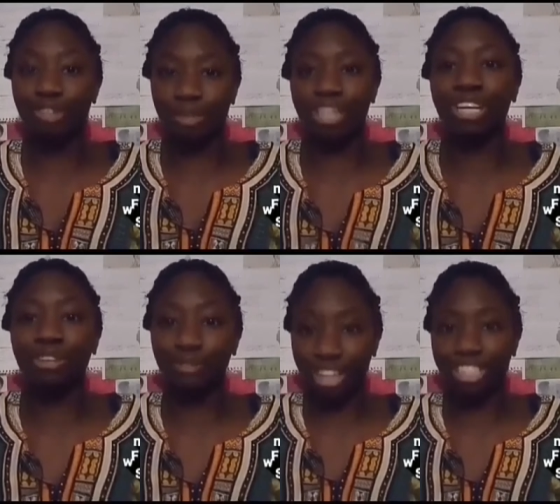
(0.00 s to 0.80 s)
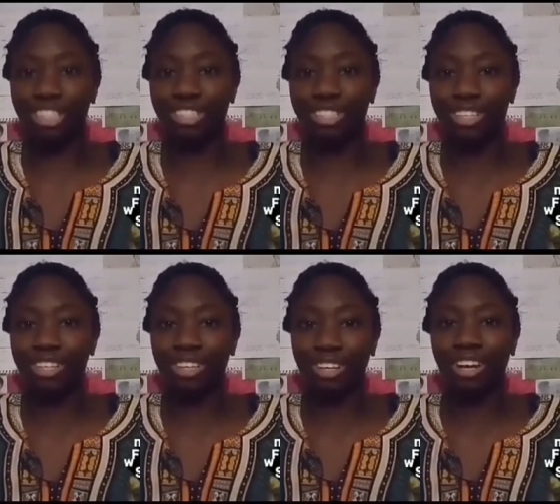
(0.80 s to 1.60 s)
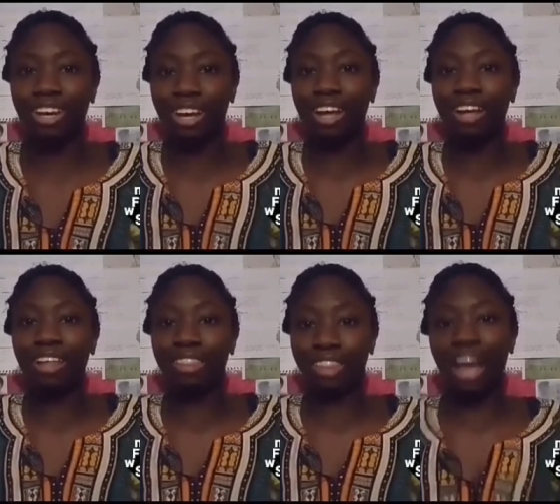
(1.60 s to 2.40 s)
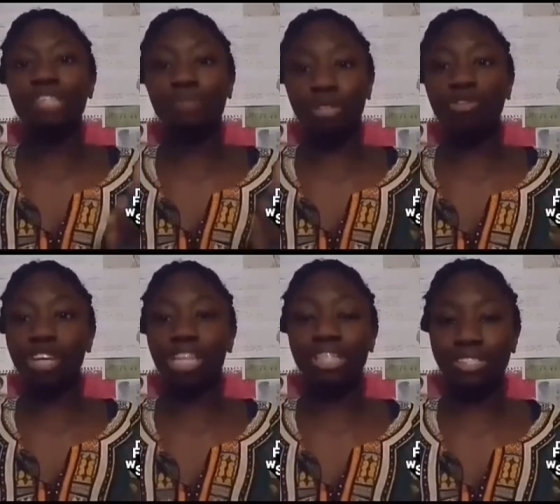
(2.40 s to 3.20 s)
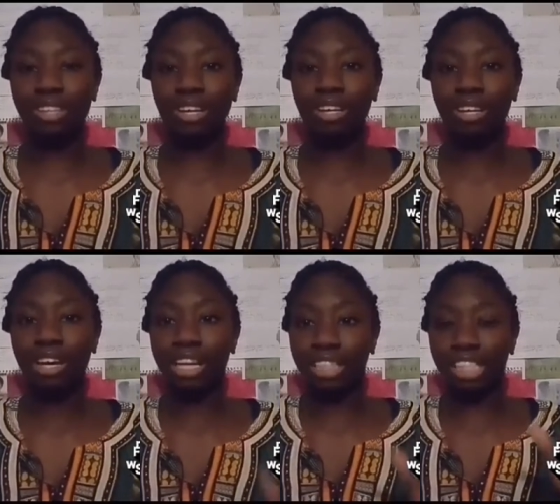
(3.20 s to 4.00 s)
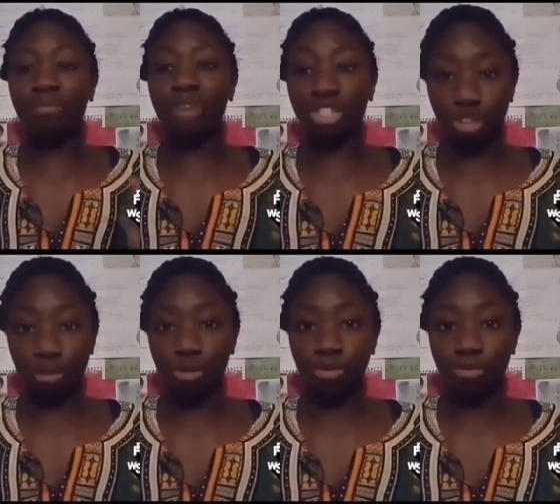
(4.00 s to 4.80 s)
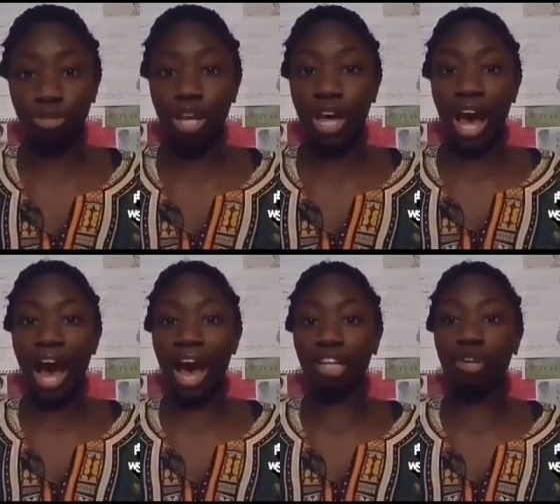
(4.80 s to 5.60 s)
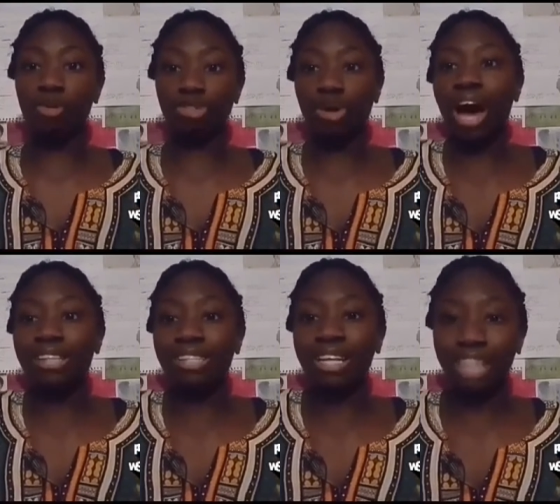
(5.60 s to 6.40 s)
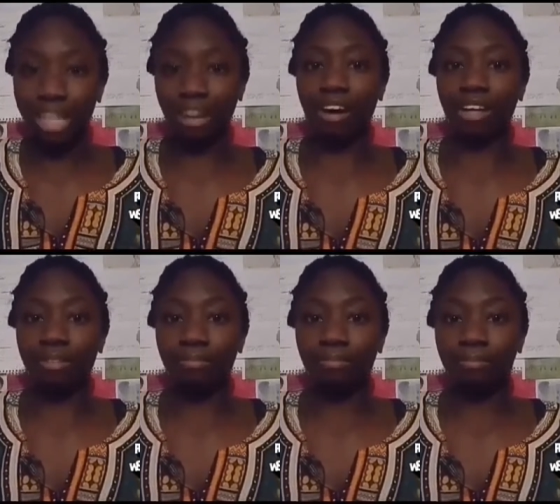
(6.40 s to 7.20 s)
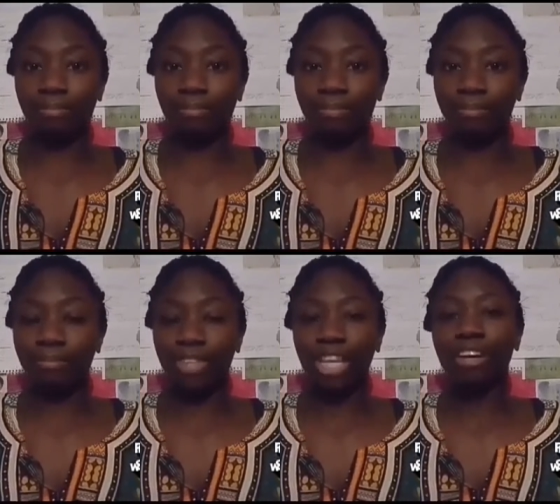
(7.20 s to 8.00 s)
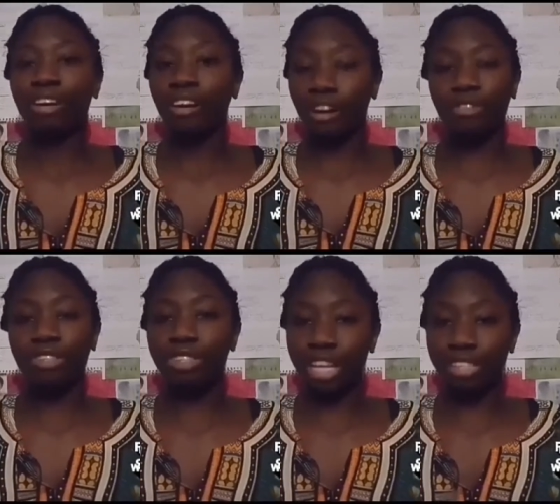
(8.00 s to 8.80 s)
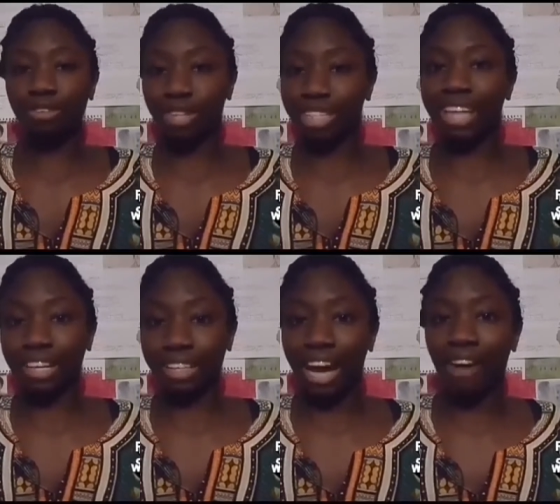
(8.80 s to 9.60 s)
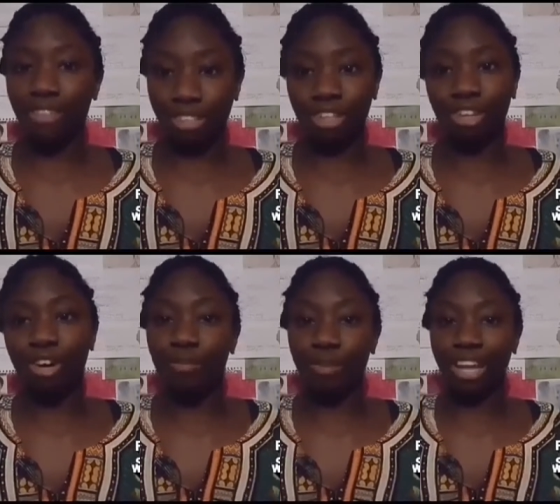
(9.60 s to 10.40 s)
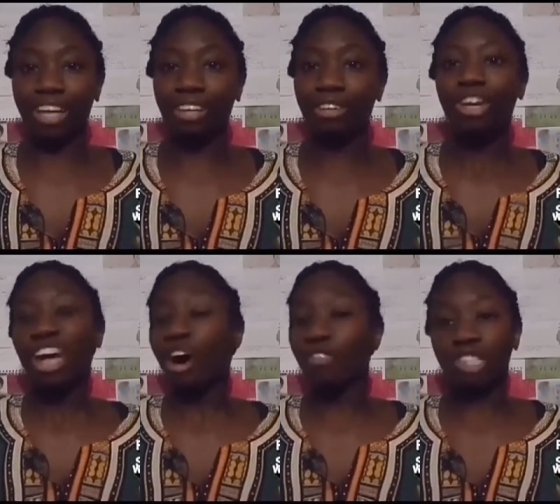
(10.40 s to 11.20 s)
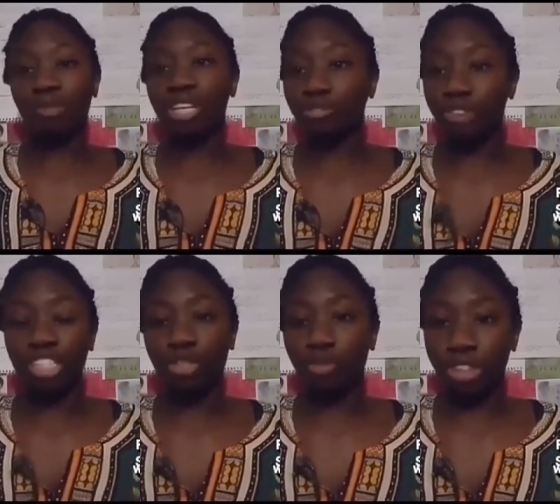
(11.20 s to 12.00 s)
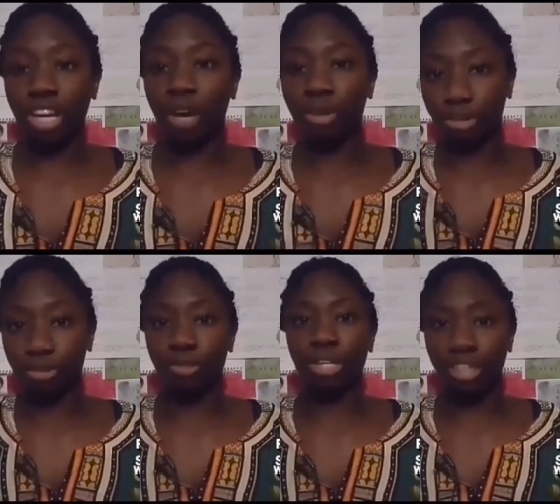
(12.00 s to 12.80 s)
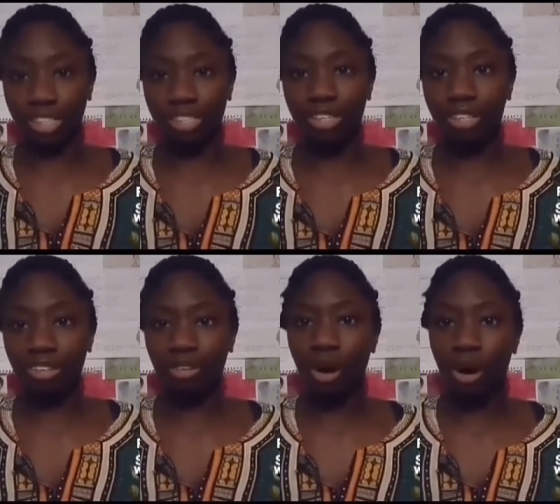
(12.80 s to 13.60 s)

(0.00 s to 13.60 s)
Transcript: of speaking French. That is much more realistic, it is measurable, and it also has a deadline. Obviously, that's not exactly how it's going to go, but like obviously speaking French is one thing I want to do in 2019,